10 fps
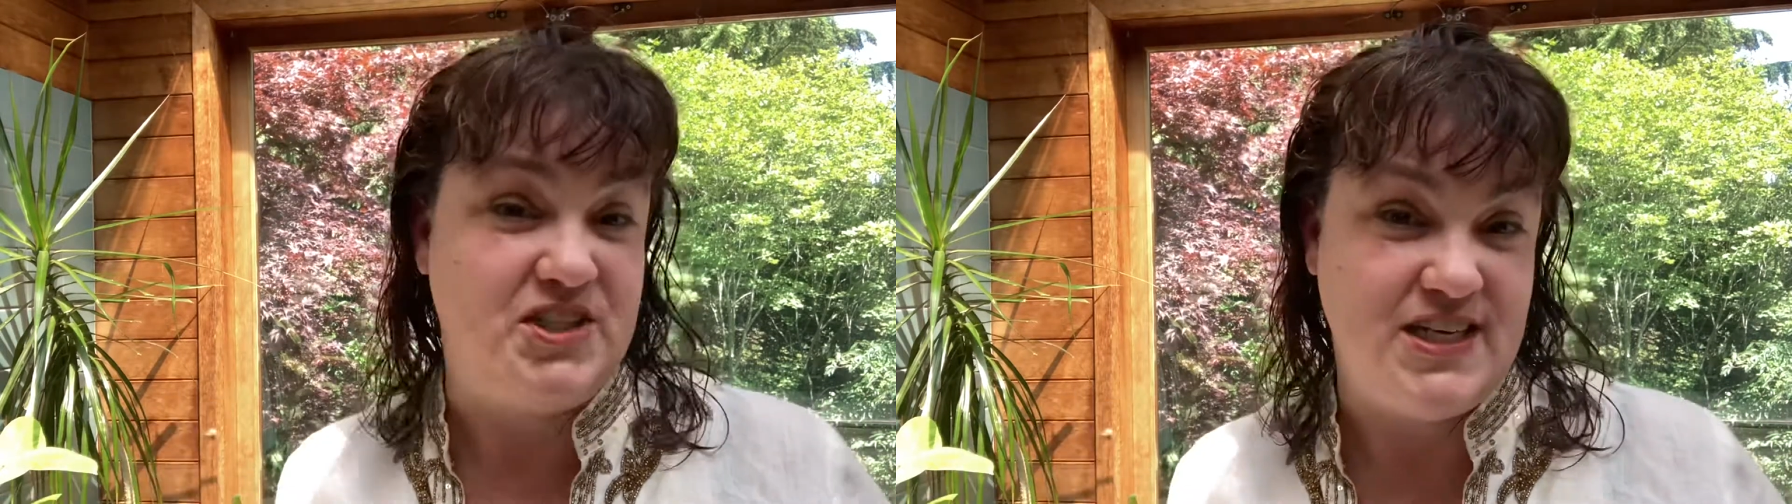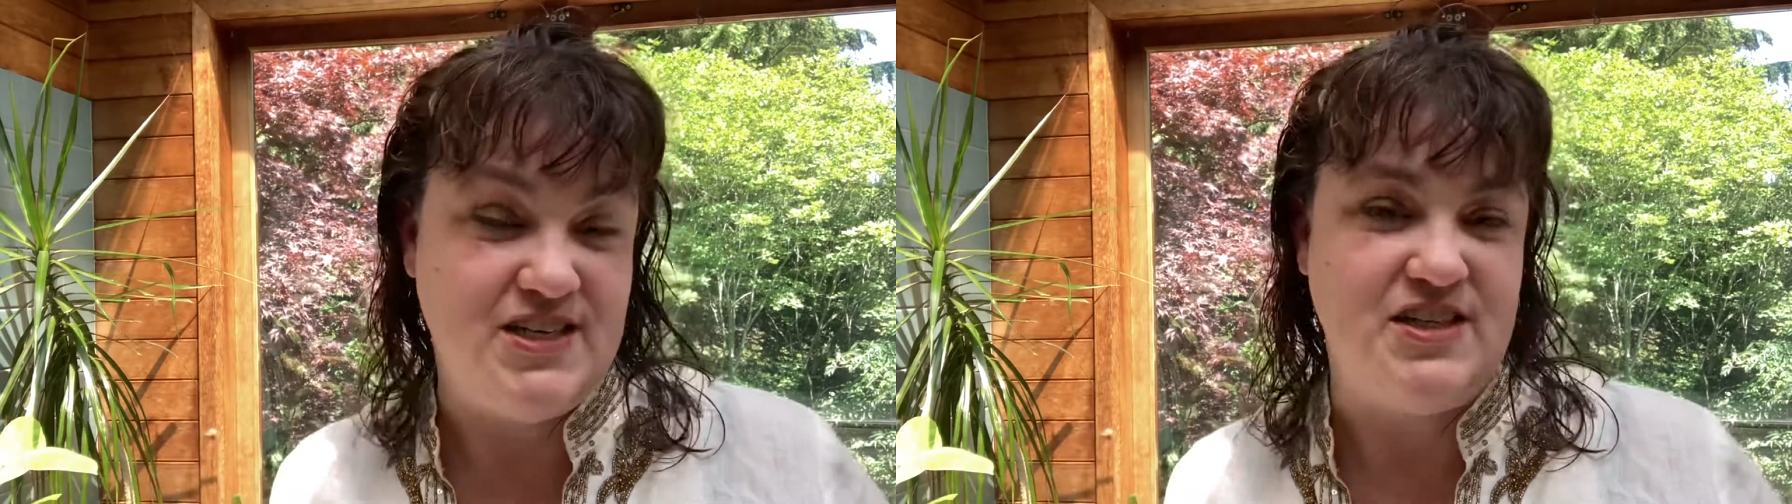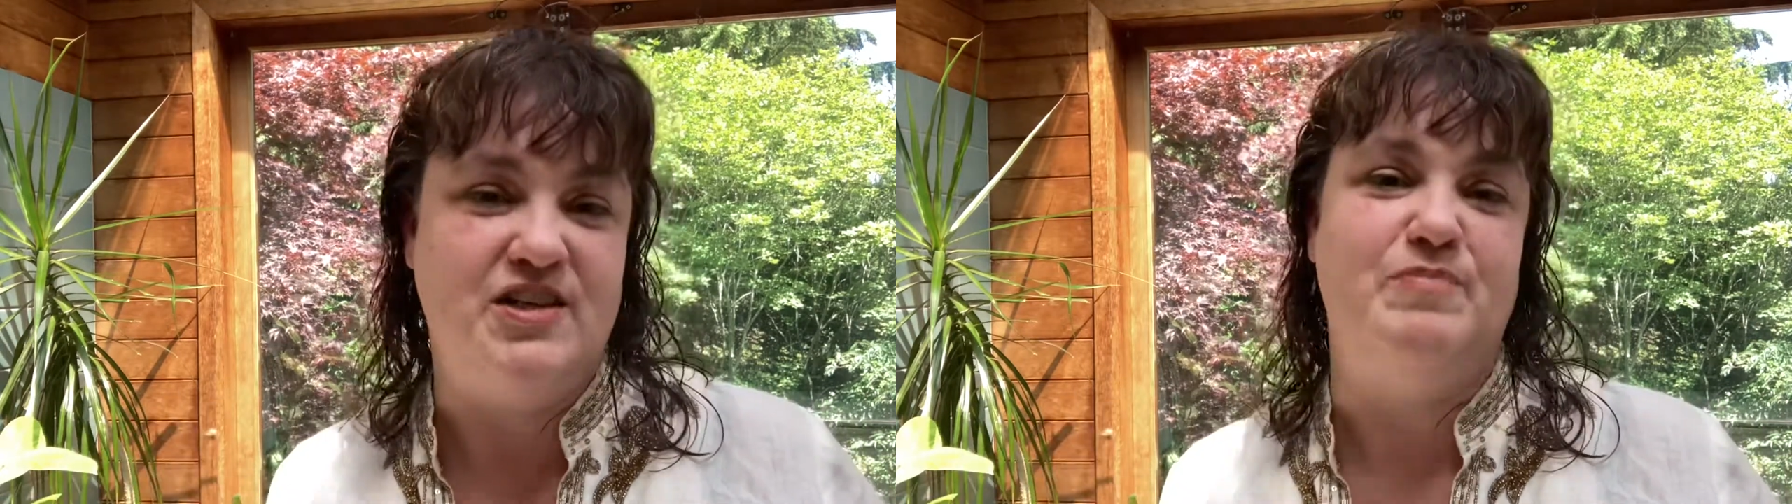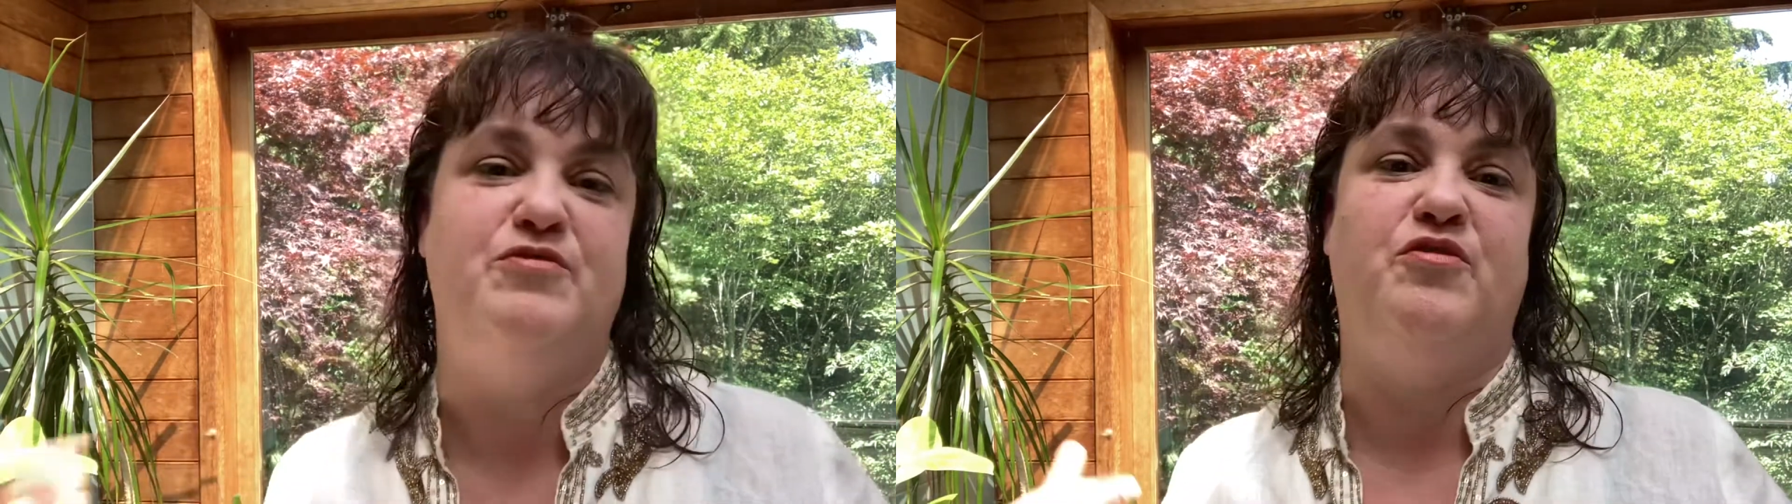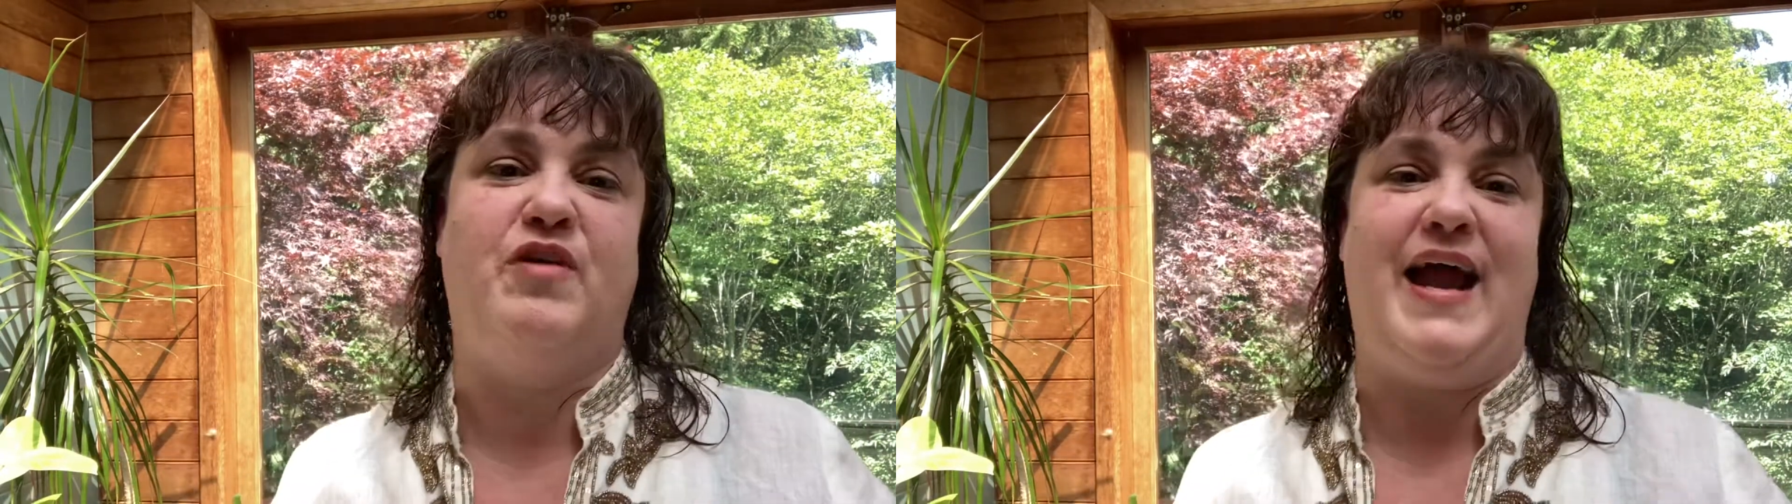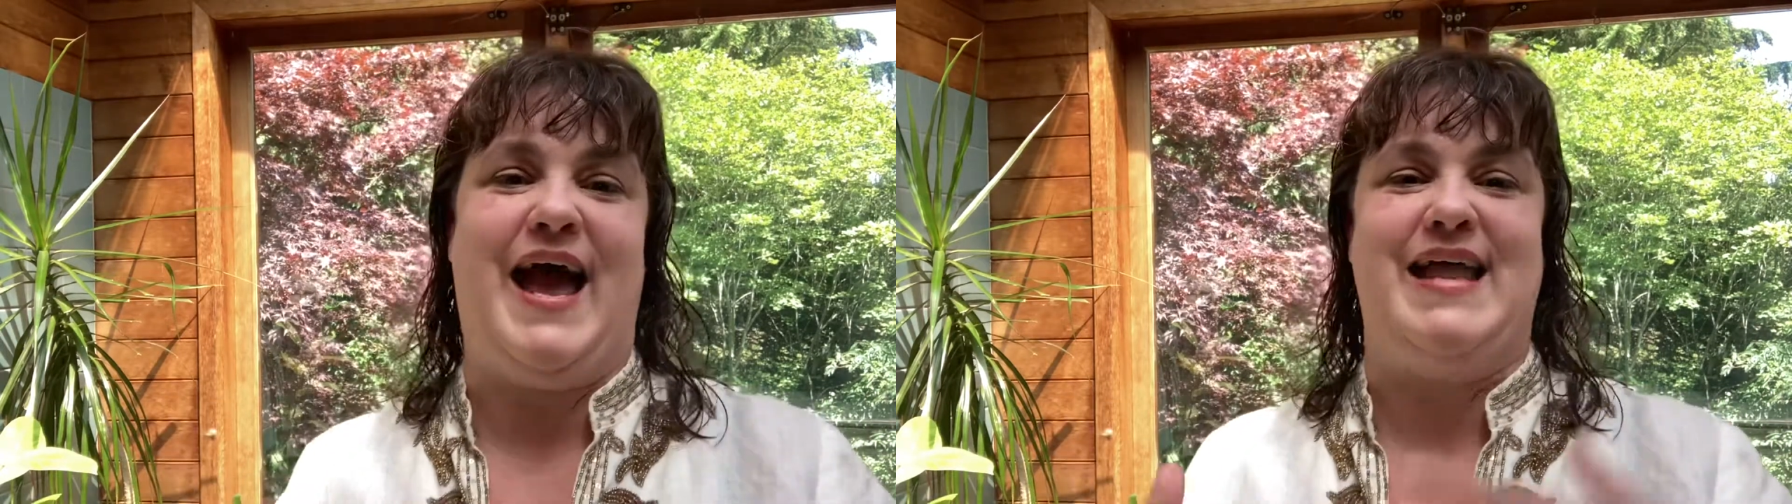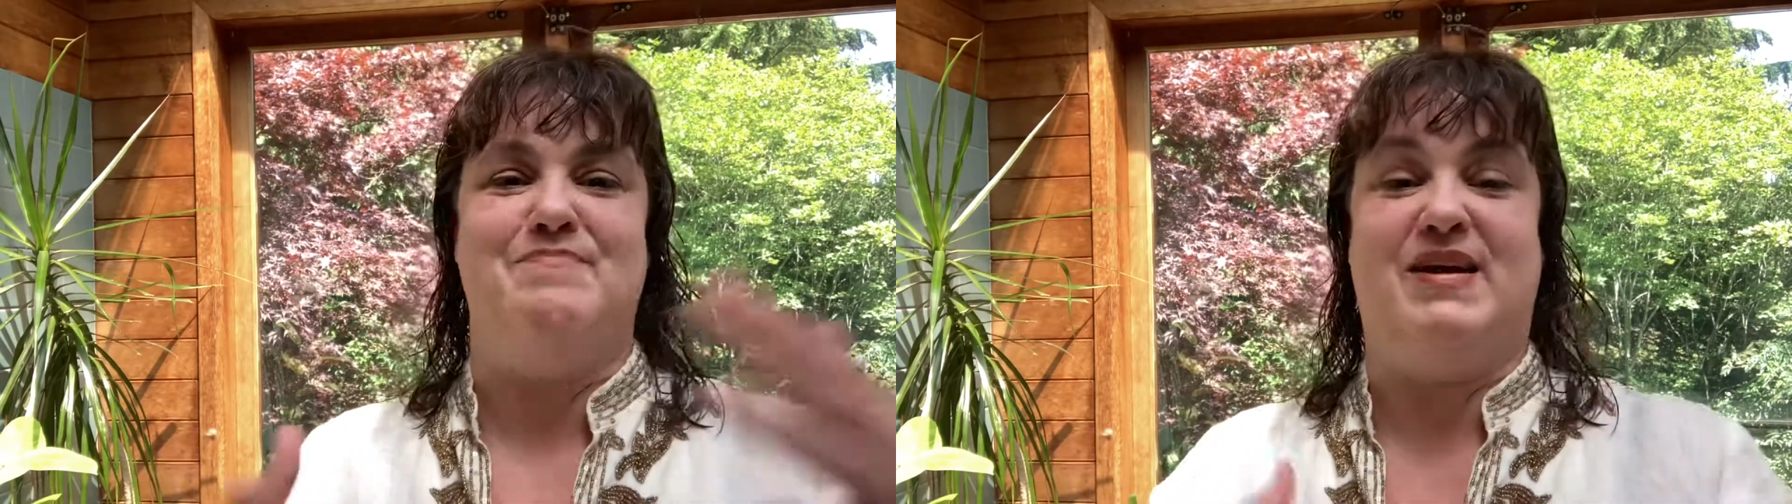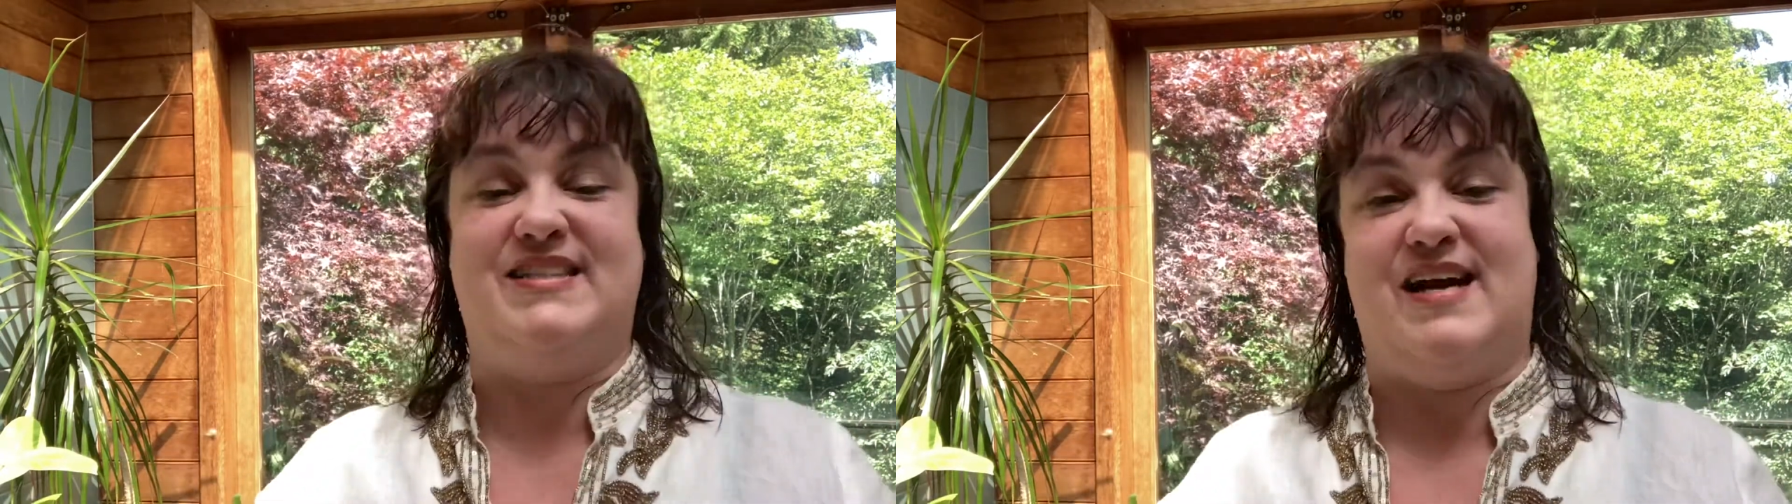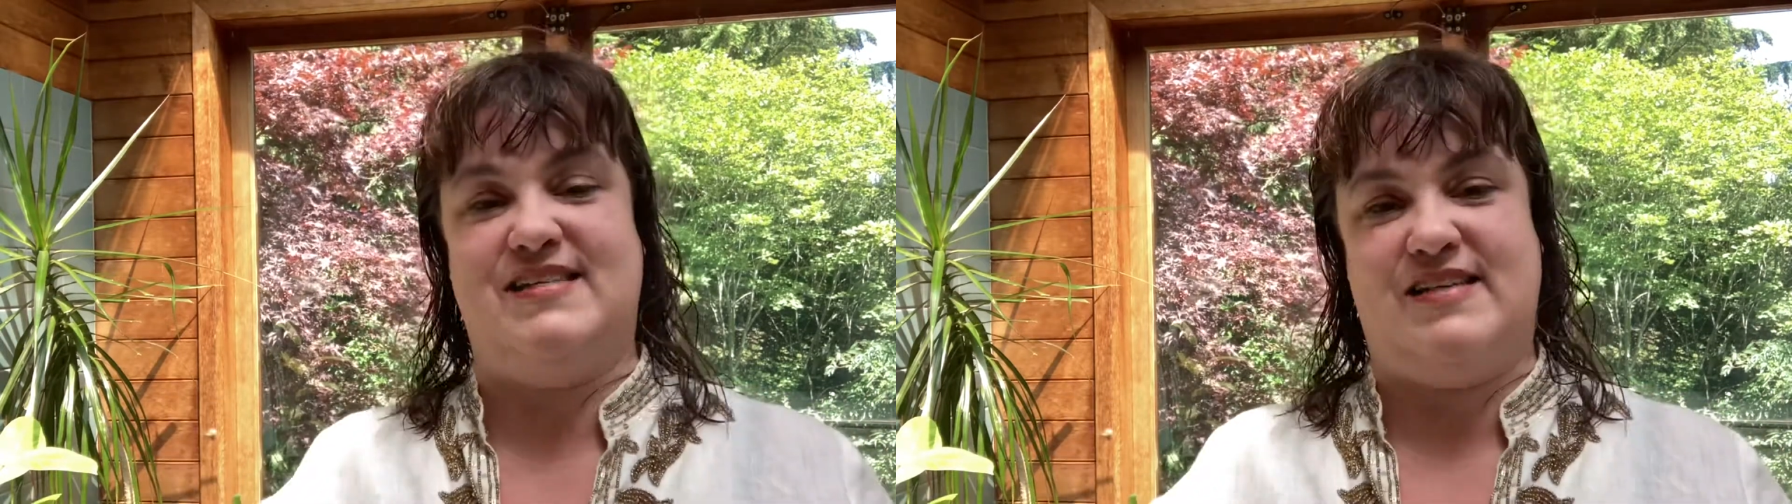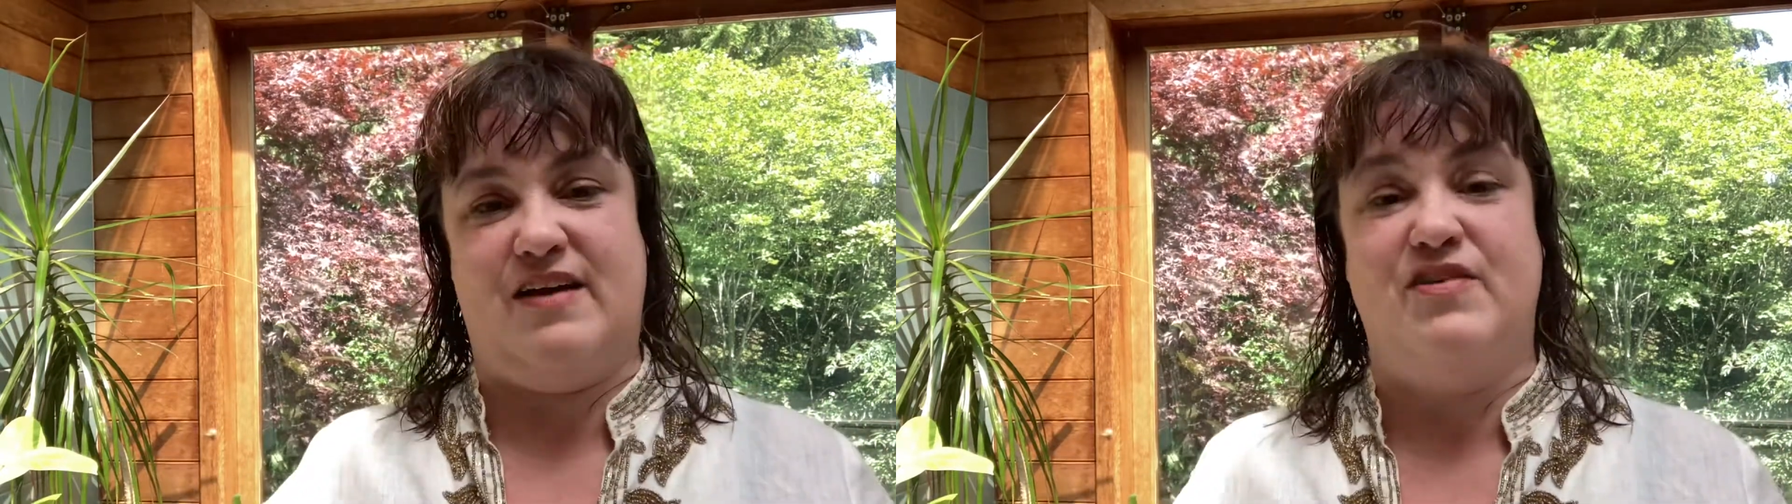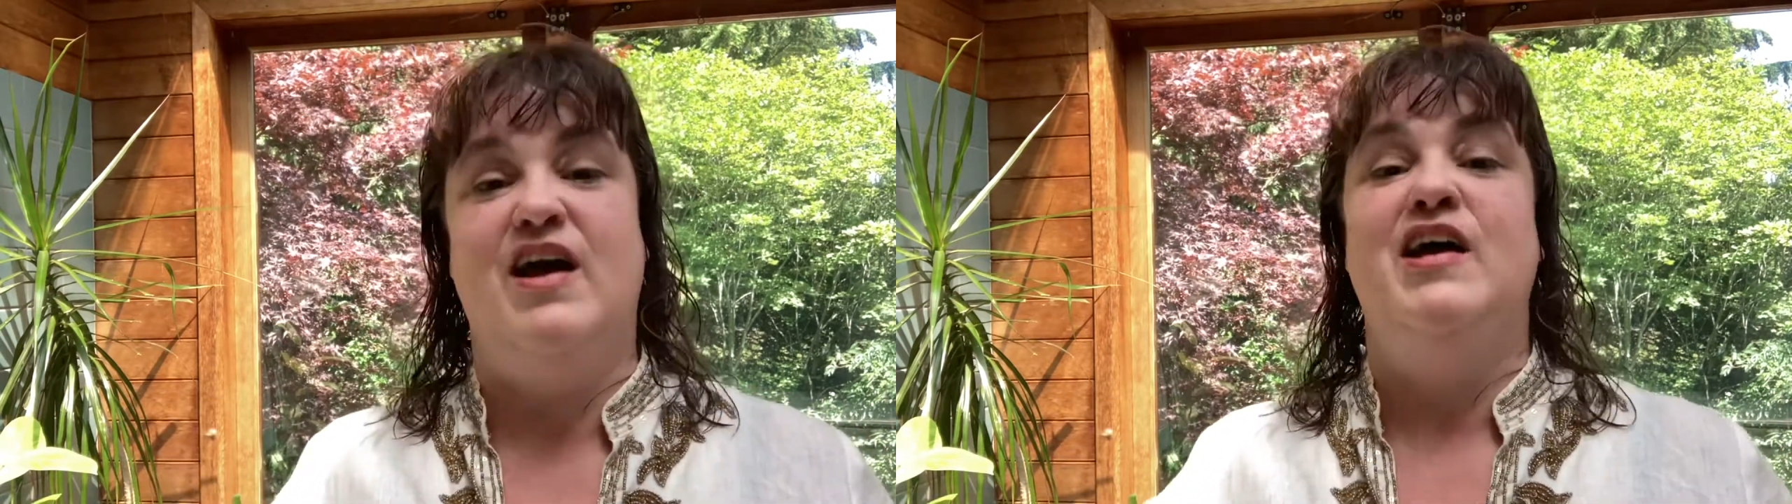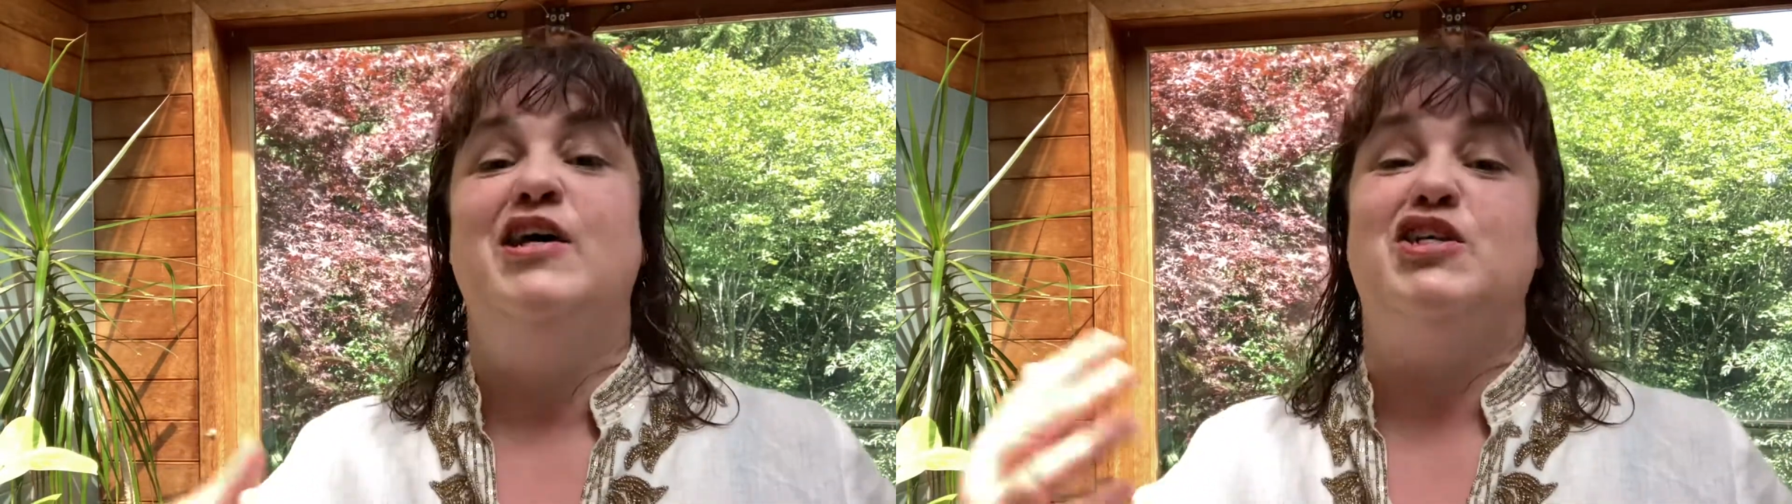easier before I added my dye stuff.